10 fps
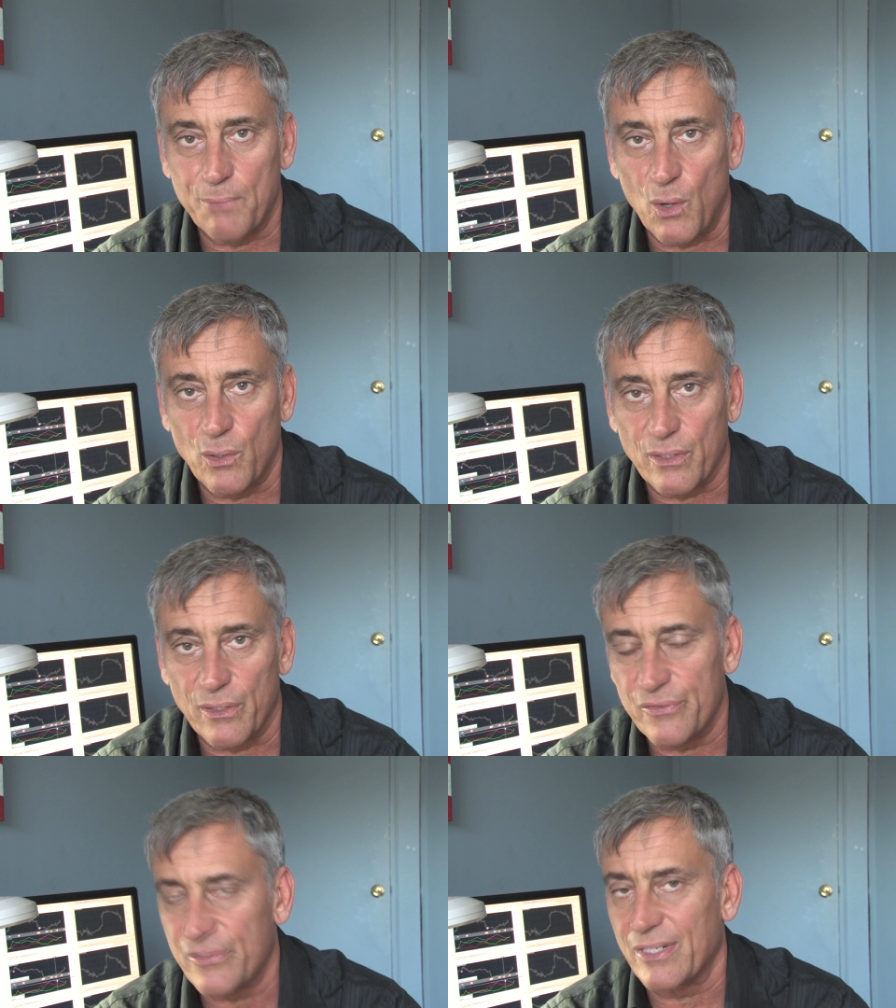
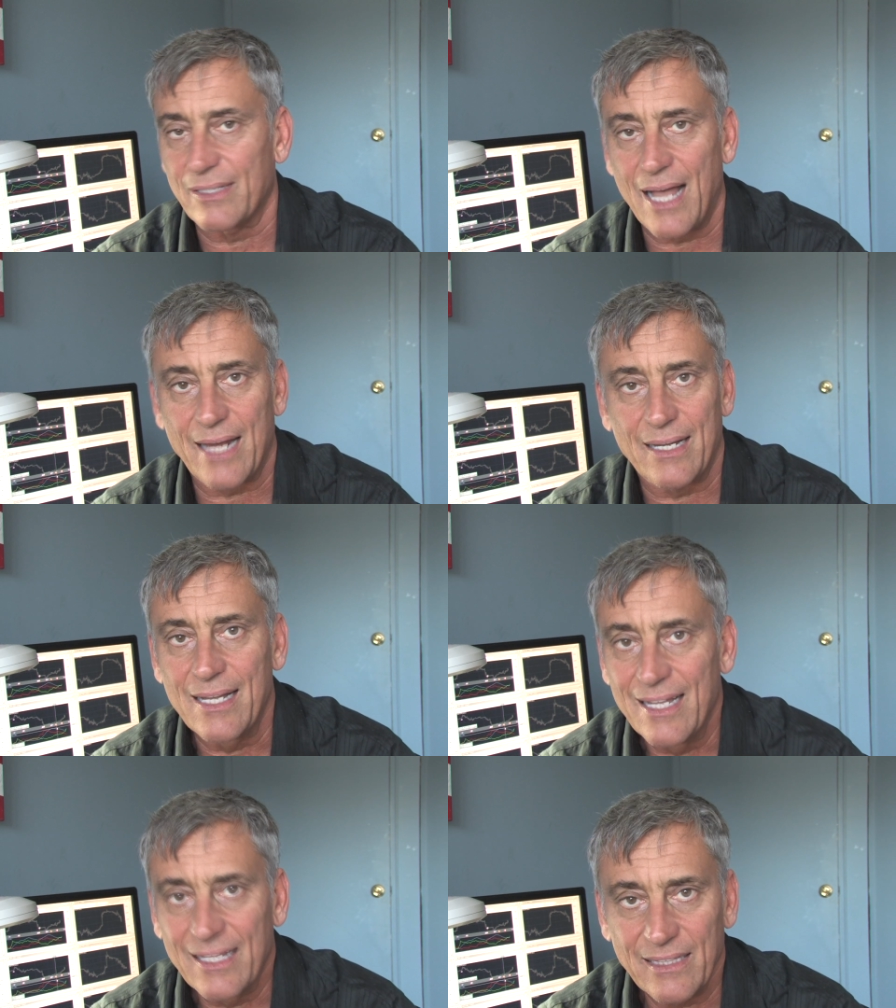brokers and a lot
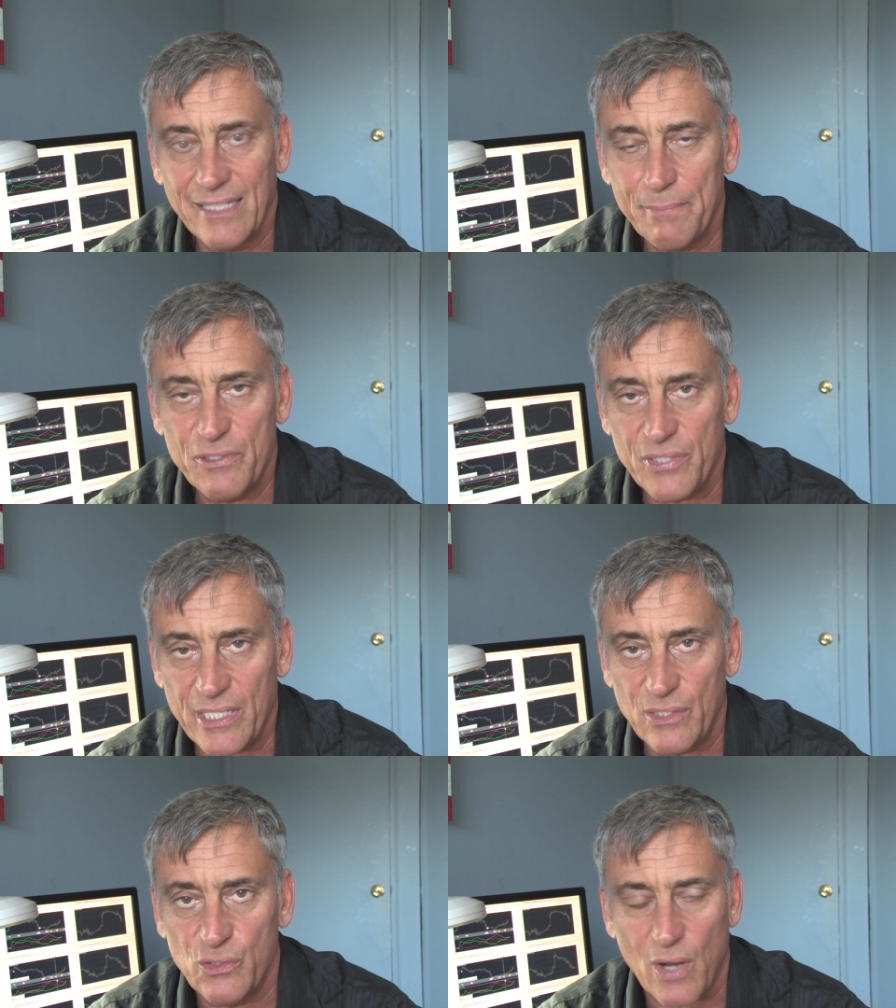of
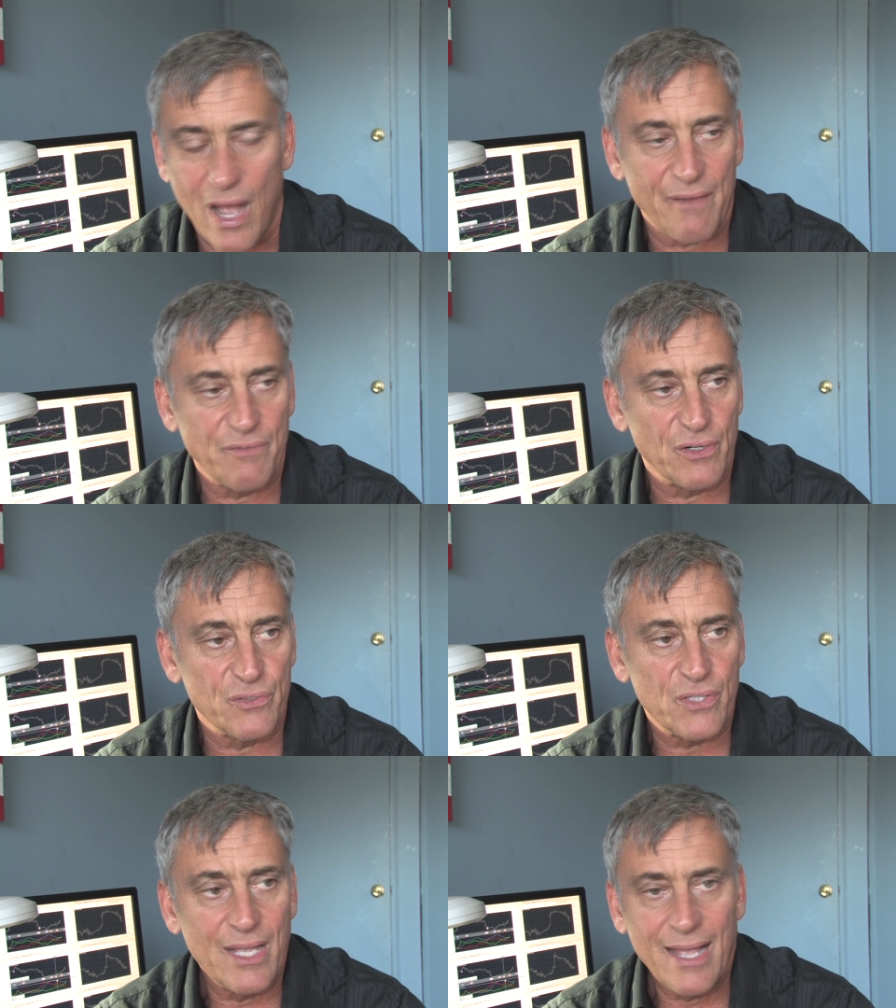limousine
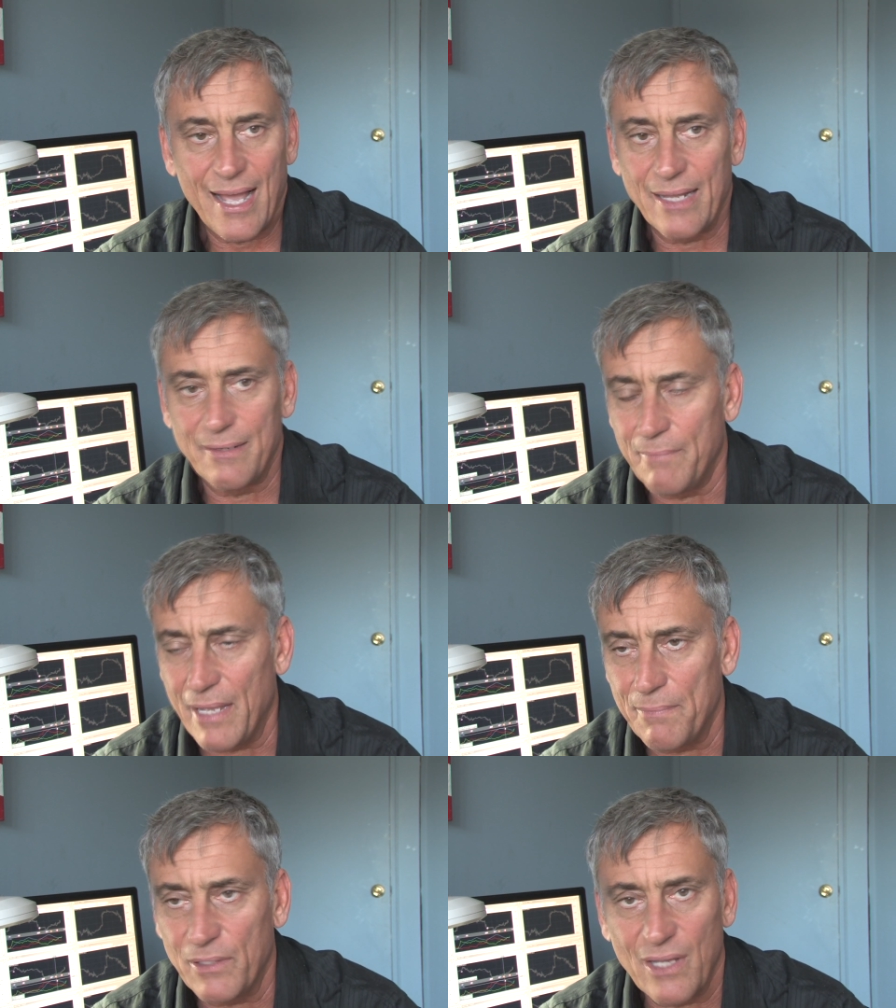drivers, and
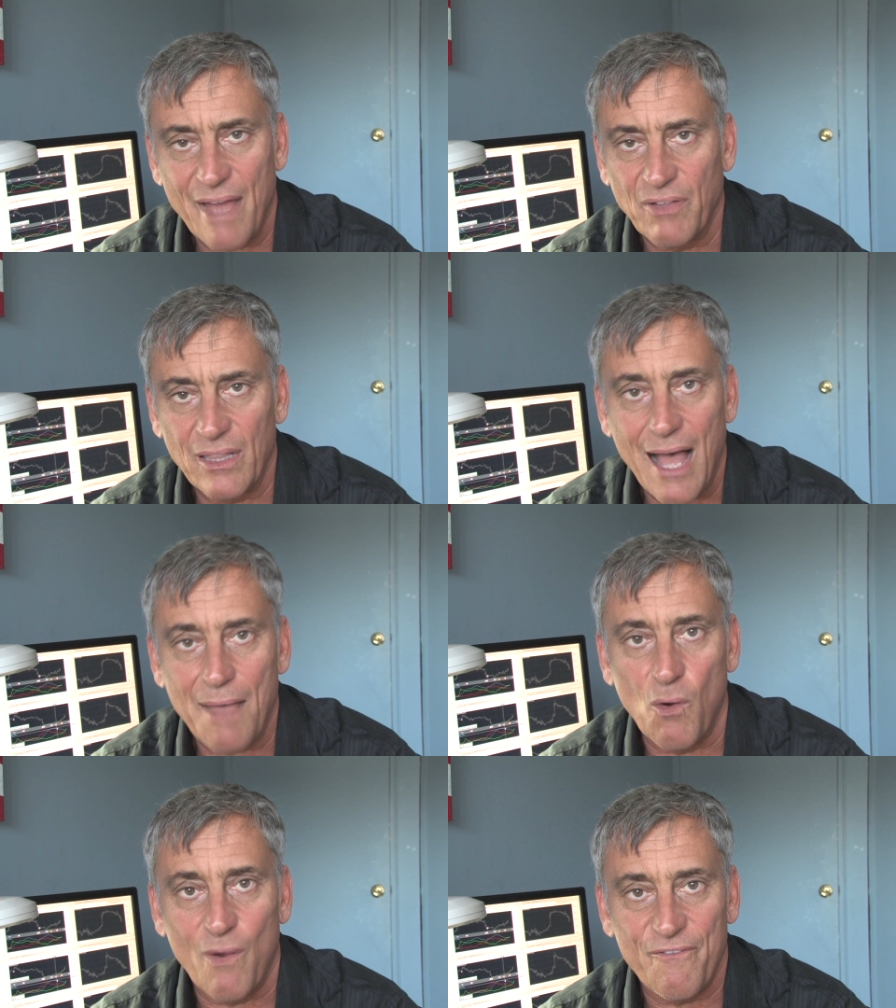maybe you have a
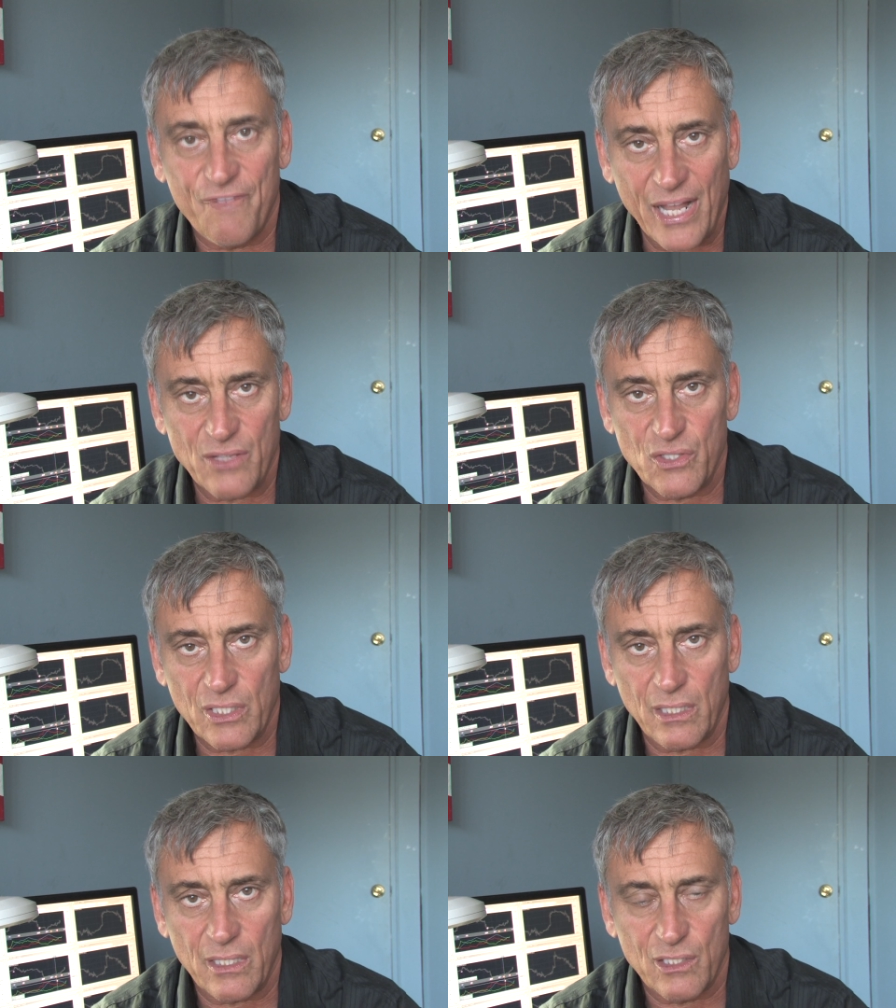lot more
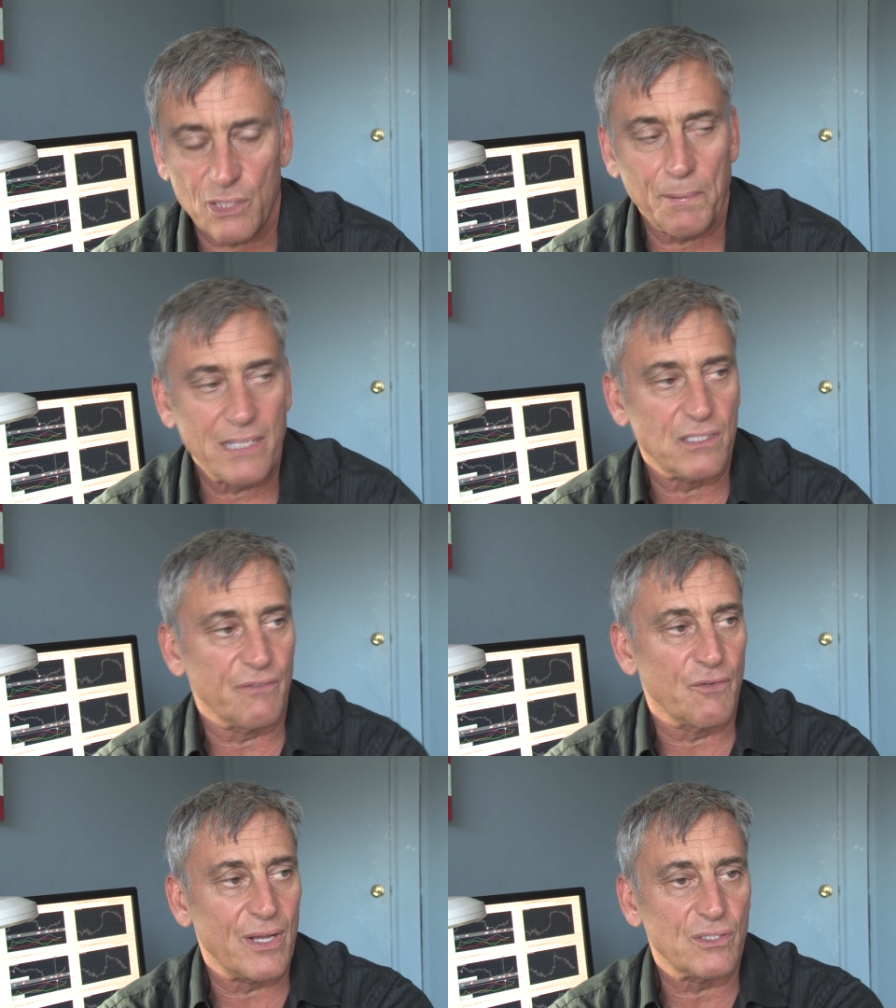fancy,
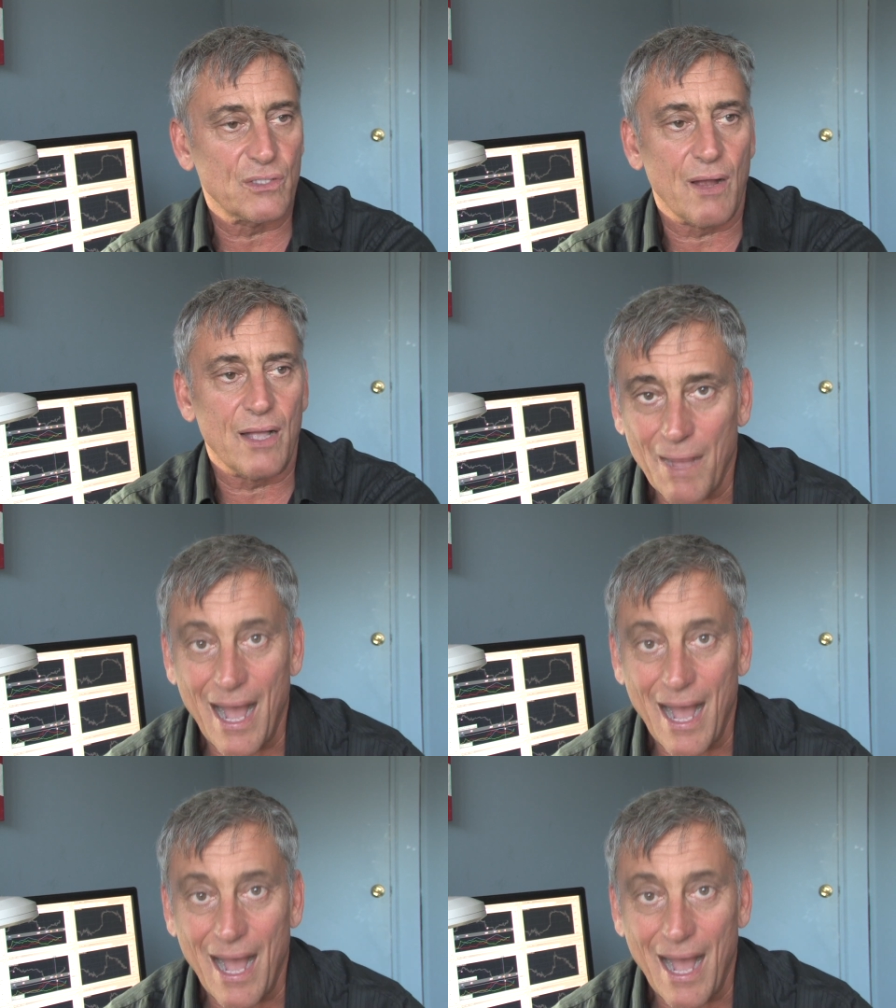expensive restaurants.